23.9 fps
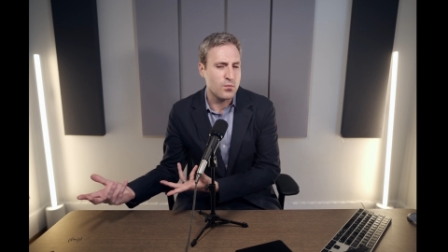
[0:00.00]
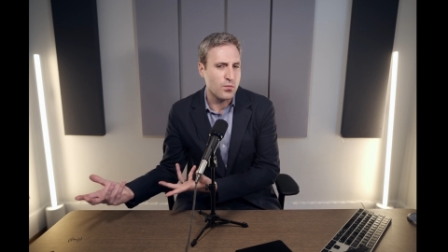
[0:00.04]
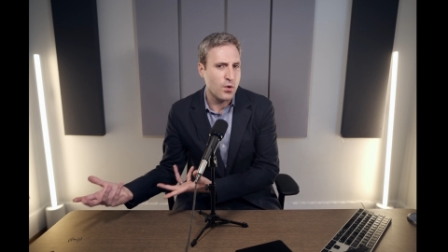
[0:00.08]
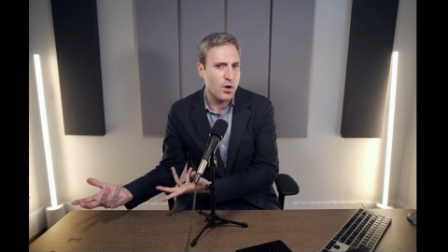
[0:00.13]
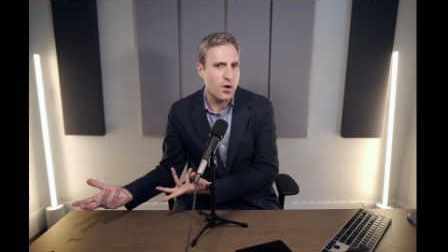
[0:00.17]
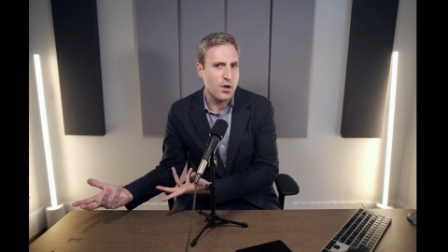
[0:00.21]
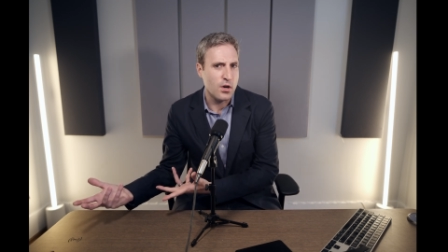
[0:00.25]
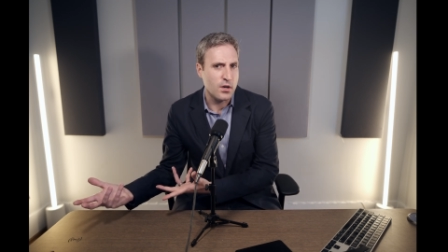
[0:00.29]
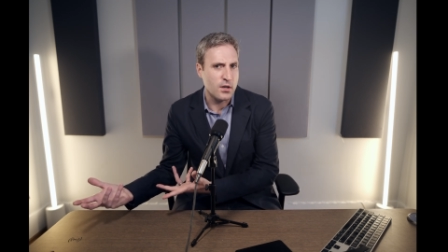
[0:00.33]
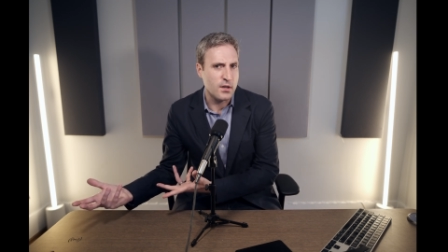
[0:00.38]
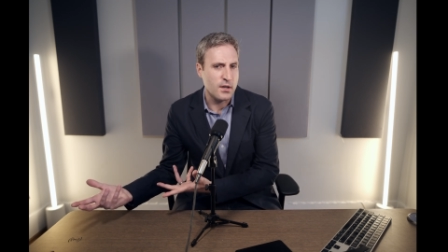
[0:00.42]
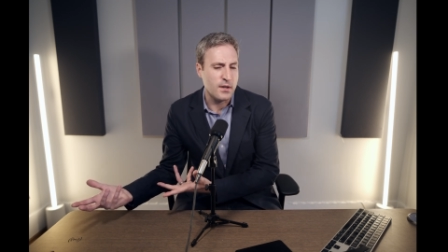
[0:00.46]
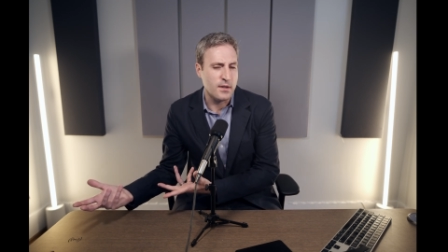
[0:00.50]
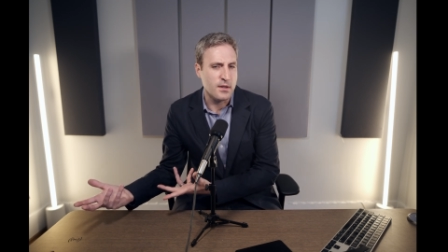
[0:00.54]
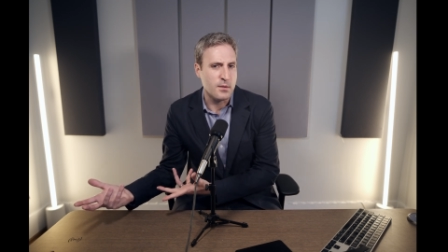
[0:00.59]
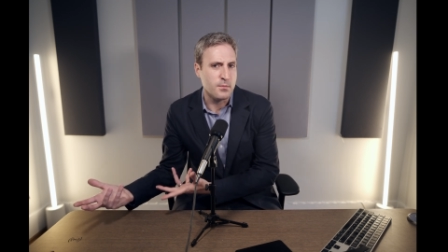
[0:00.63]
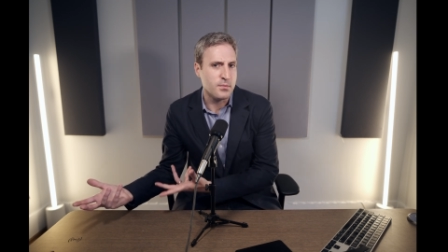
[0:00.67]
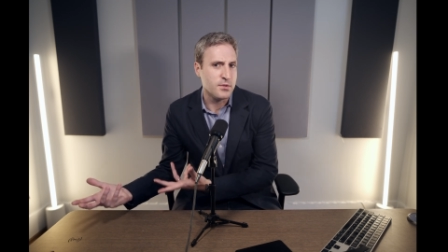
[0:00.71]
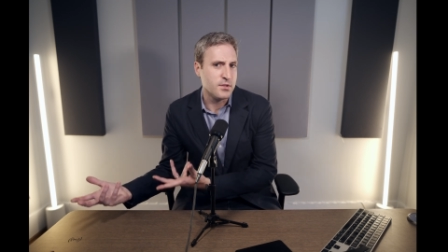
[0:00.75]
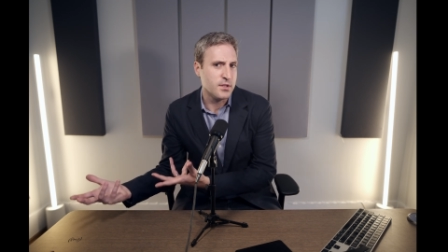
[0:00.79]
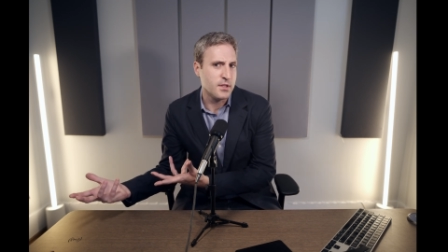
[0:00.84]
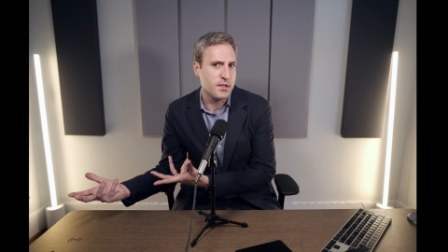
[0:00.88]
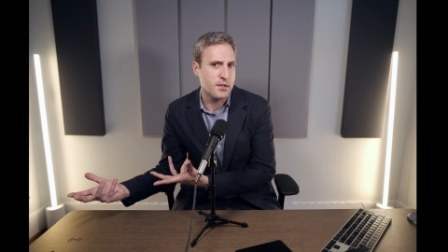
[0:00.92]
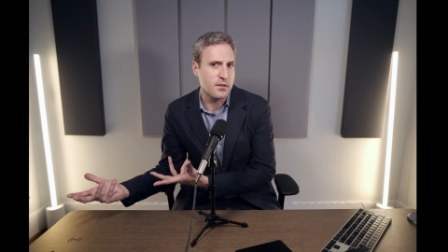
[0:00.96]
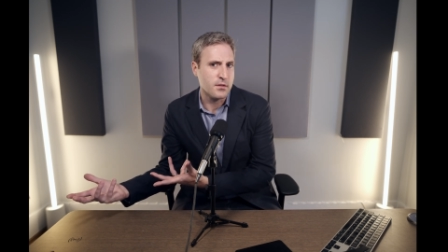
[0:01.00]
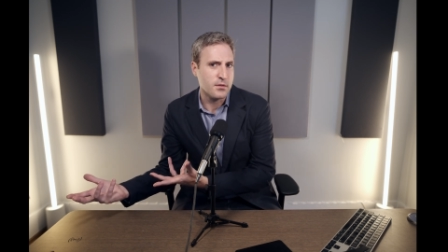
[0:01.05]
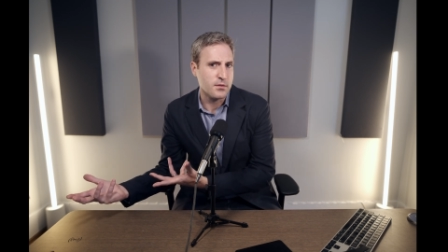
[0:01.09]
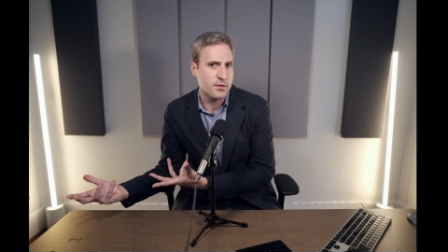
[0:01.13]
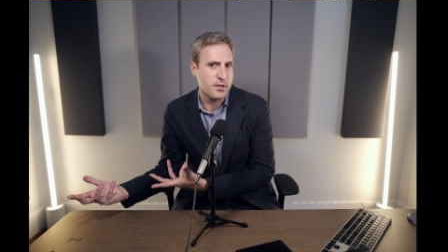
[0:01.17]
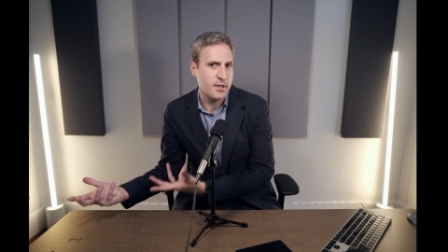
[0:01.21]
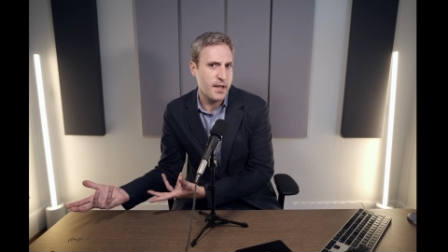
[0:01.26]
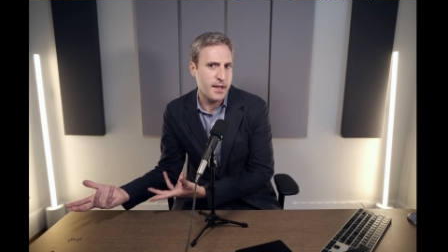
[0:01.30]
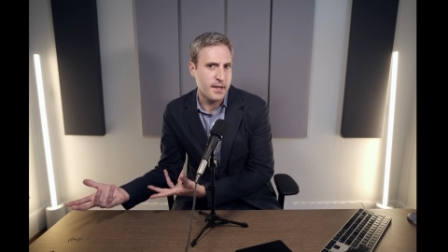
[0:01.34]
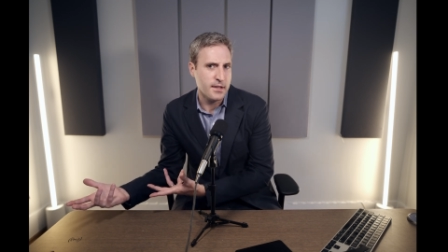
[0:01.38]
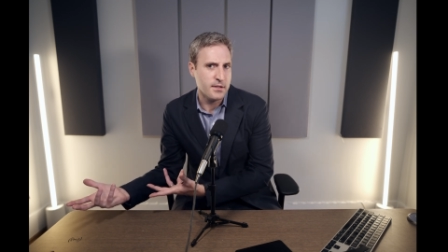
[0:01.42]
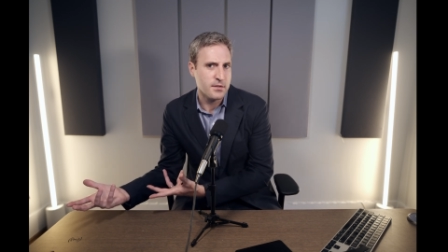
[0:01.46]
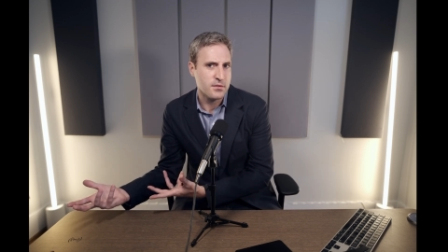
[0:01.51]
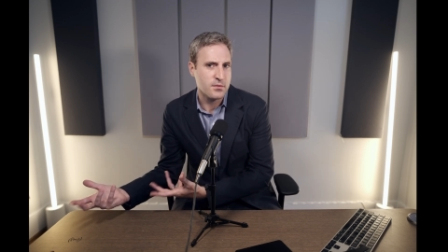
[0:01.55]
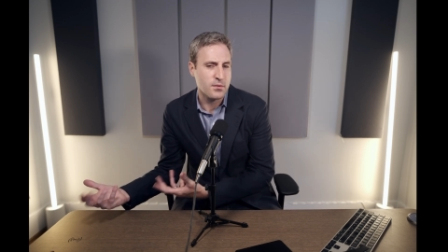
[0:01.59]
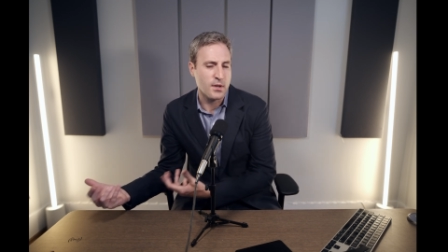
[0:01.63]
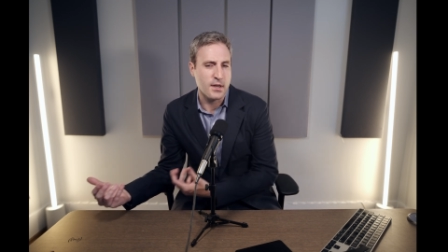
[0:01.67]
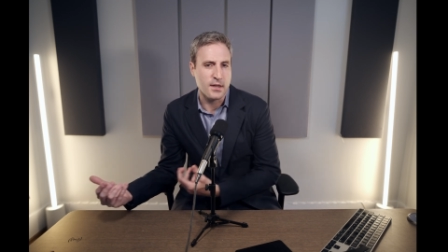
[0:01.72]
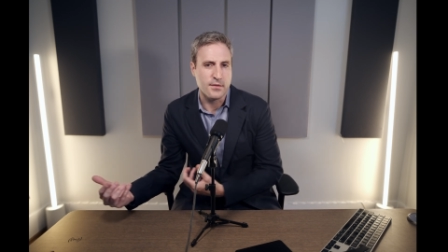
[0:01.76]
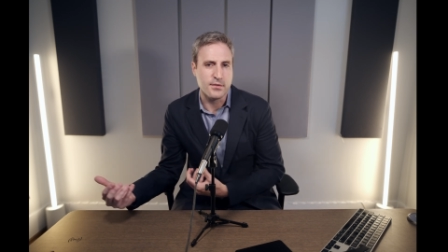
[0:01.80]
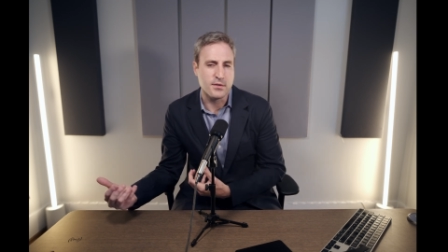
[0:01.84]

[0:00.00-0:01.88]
wrong in the particular case, right?